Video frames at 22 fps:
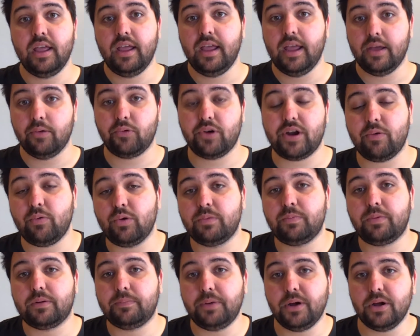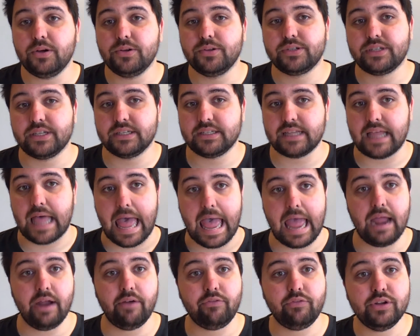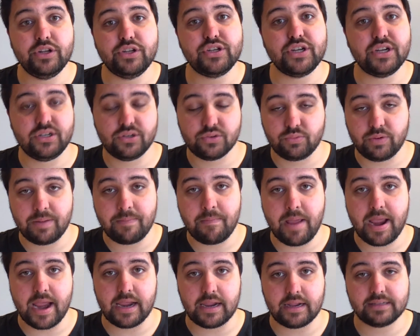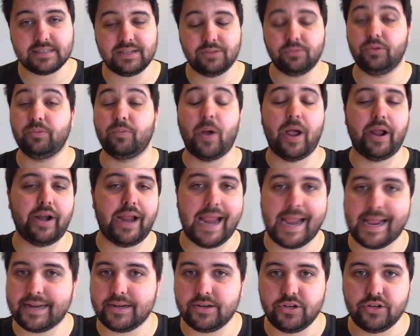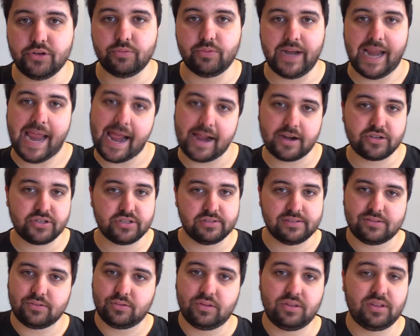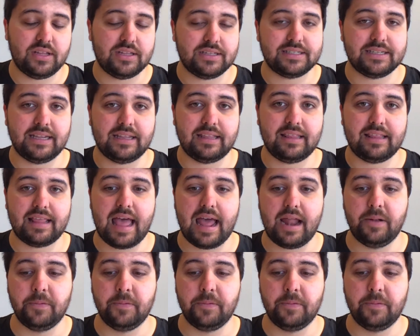And what I would propose is that every change we make, say we want to add new reactions or things like that,